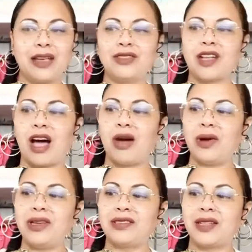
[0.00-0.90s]
I used to
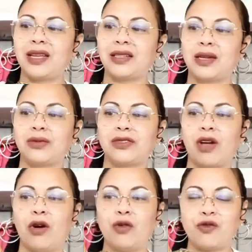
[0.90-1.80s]
always think that it was
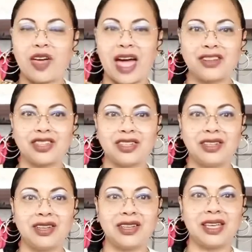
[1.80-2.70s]

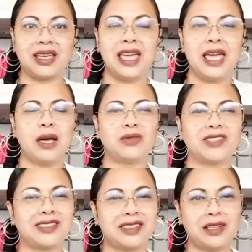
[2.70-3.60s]
old-fashioned looking. It
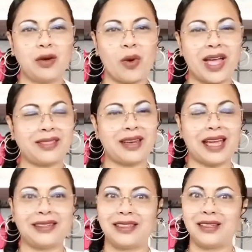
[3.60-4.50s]
was a silhouette that
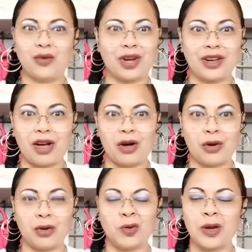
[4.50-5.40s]
I didn't want to
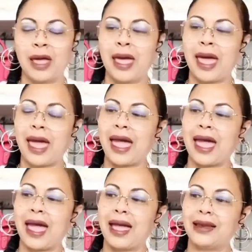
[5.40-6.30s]
own,
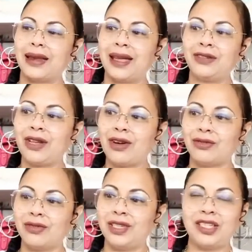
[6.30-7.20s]
and I don't
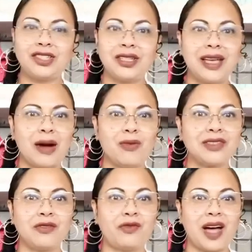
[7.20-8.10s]
know. Initially, I
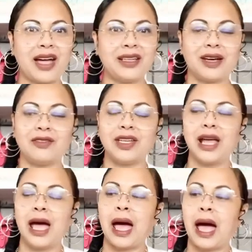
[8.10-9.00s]
wasn't fond of it.
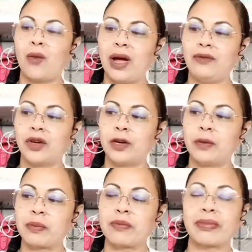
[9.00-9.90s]

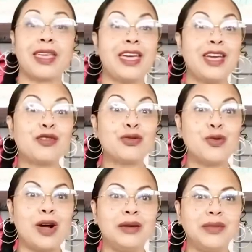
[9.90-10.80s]
However, it grew
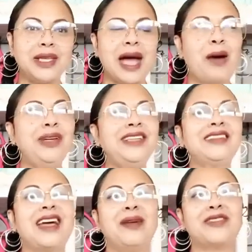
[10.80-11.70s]
on me. How many
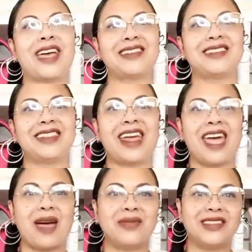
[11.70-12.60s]
times hasn't that
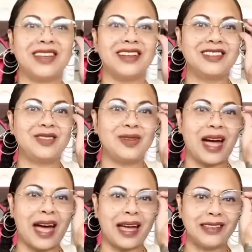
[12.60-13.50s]
happened to us, you
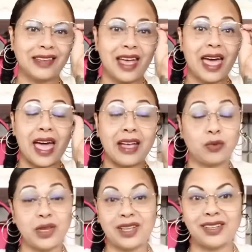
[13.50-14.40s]
guys,
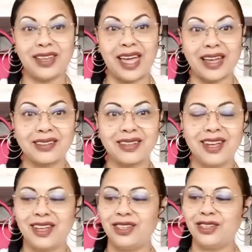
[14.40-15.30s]
as we collect?
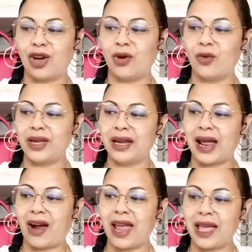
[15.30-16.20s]
You know, in
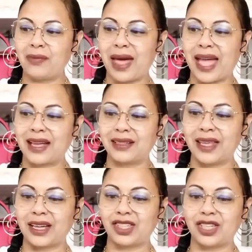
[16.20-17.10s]
our handbag
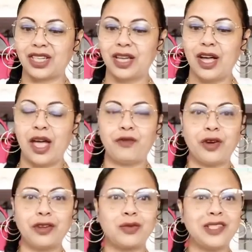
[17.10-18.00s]
collection, at
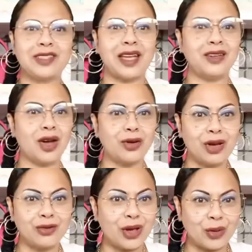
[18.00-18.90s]
first we say no
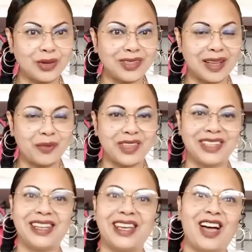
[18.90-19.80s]
to
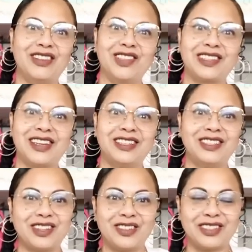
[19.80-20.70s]
something, and then all of a sudden
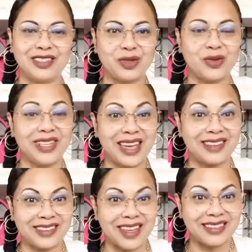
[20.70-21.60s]
it turns into a
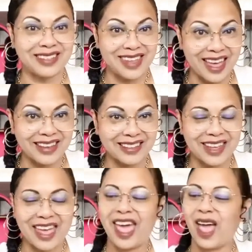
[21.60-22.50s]
yes,
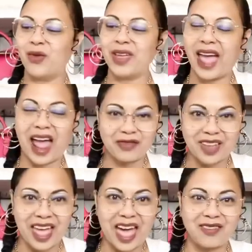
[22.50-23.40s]
and we have
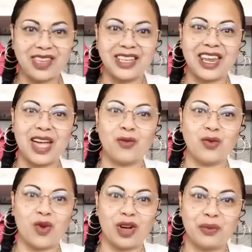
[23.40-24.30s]
to have it, and
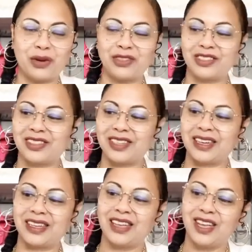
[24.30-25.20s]
we want to purchase
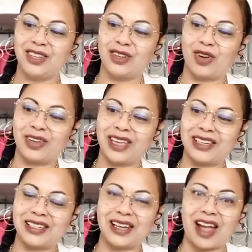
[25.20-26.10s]
it, and you know, get
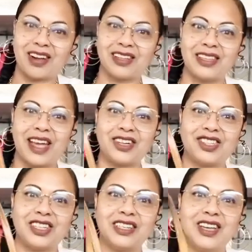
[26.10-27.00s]
it in our
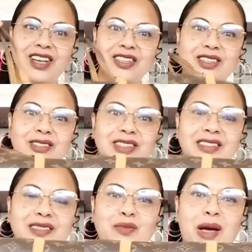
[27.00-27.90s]
collection. So
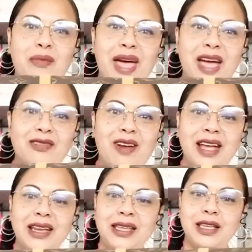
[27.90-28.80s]
this is my bag
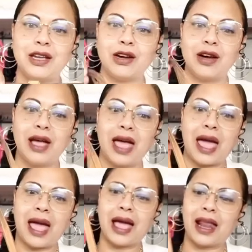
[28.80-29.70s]
right here,
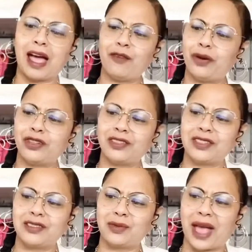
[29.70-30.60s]
and I
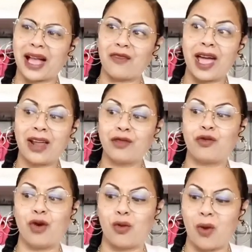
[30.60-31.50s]
purchased this bag. I've had her
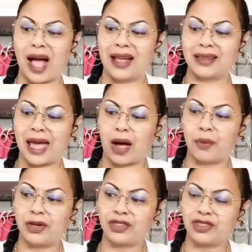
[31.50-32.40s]
for a while now.
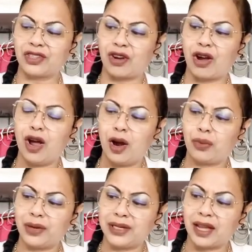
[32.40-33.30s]
I purchased her
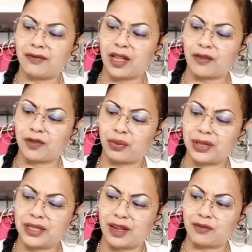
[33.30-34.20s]
pre-loved off the
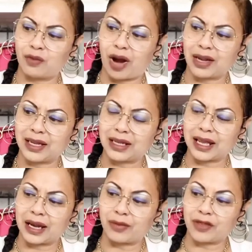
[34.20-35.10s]
pre-loved market,
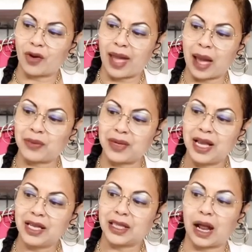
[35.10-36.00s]
and I'm so happy
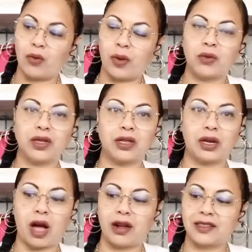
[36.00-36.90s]
that I went with the
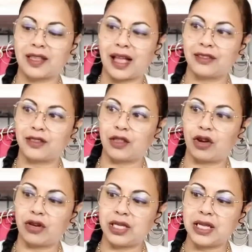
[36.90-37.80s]
large size
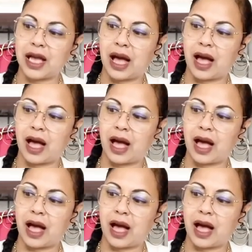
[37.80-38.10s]
30.